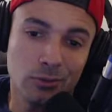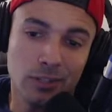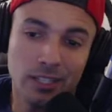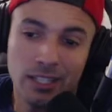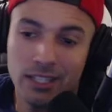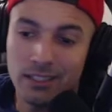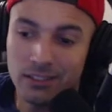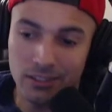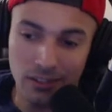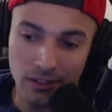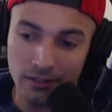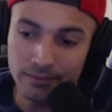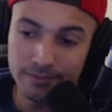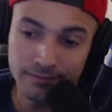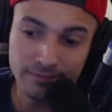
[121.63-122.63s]
is.
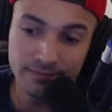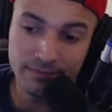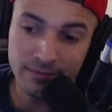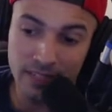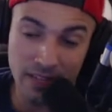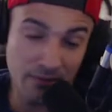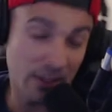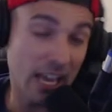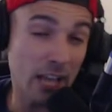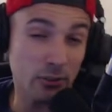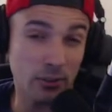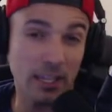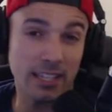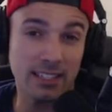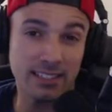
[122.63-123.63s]
So if you guys would
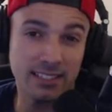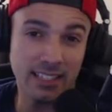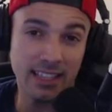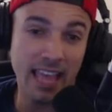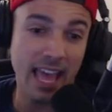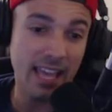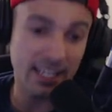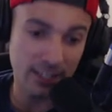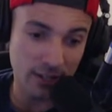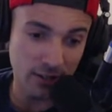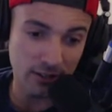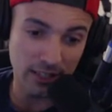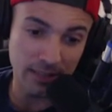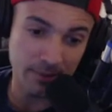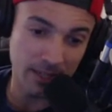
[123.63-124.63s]
like to see that, you know,
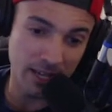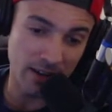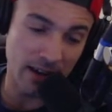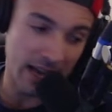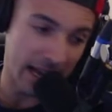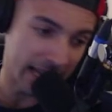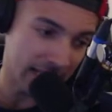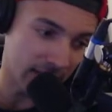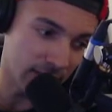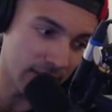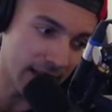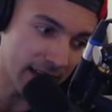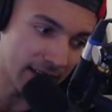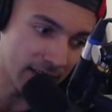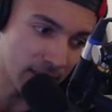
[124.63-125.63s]
let me know. I can do
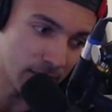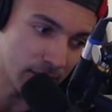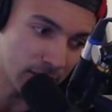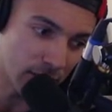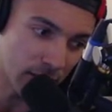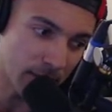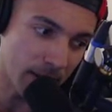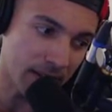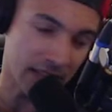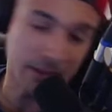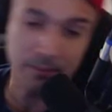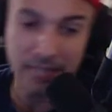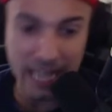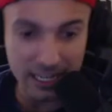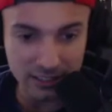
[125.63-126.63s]
that. You know, we talk about the
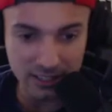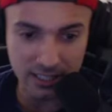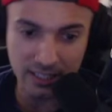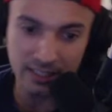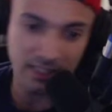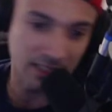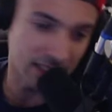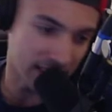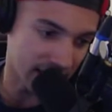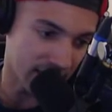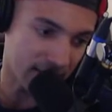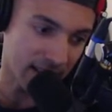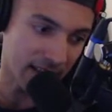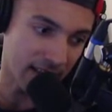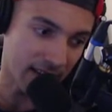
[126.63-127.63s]
MTash thing, the LeClaire
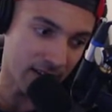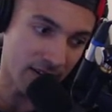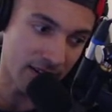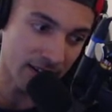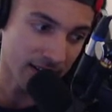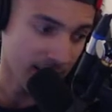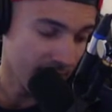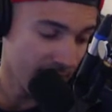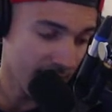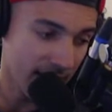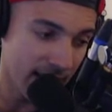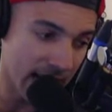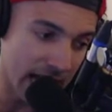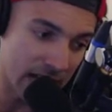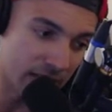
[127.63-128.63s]
thing, or
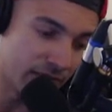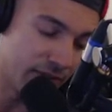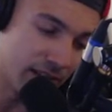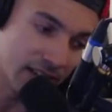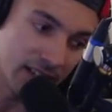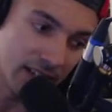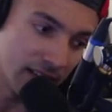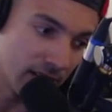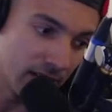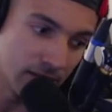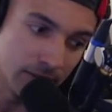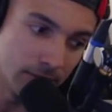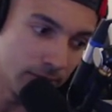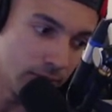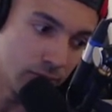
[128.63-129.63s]
I don't fucking
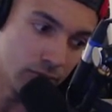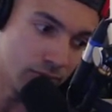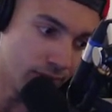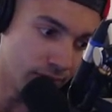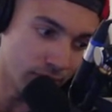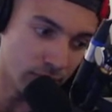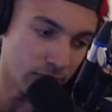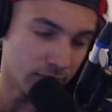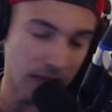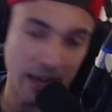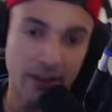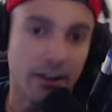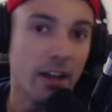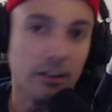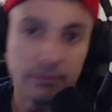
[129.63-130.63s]
know. I
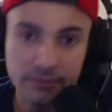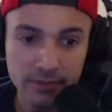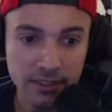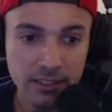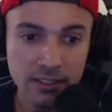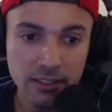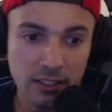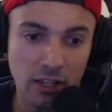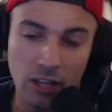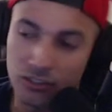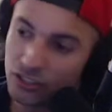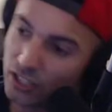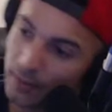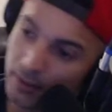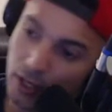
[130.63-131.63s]
don't know. I'll
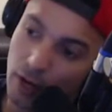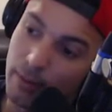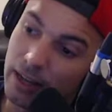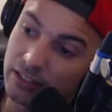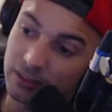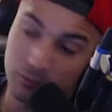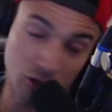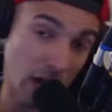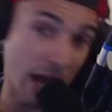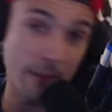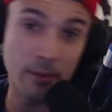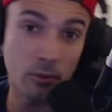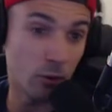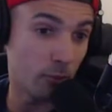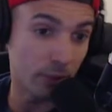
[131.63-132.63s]
just let me know about some drama.
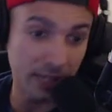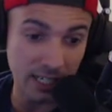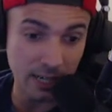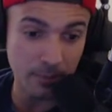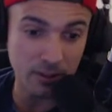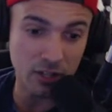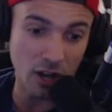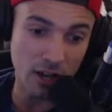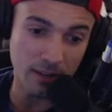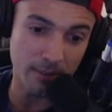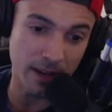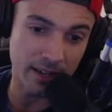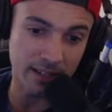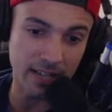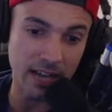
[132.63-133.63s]
We'll bring it up and talk
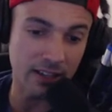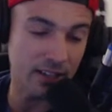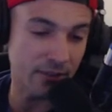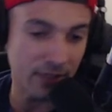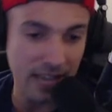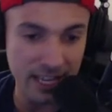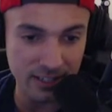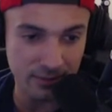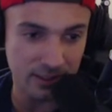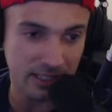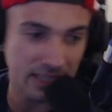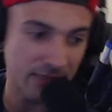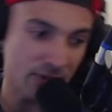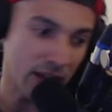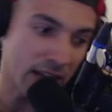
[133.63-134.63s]
about it. I'll give you guys
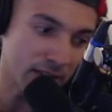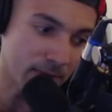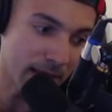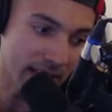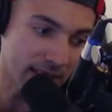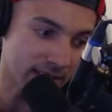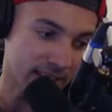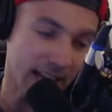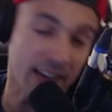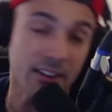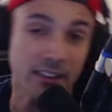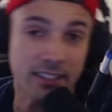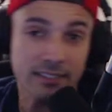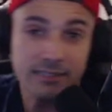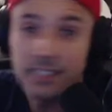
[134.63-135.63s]
give you guys my insight on
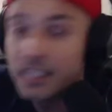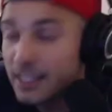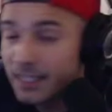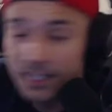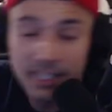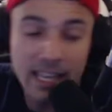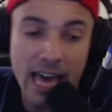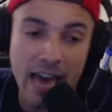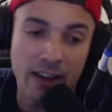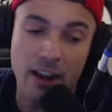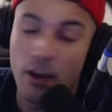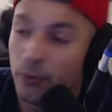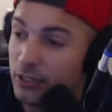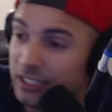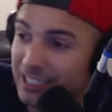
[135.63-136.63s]
it. I don't know.
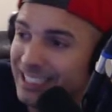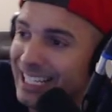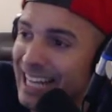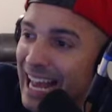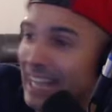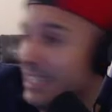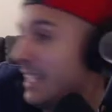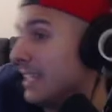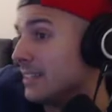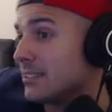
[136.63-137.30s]
We just need ideas.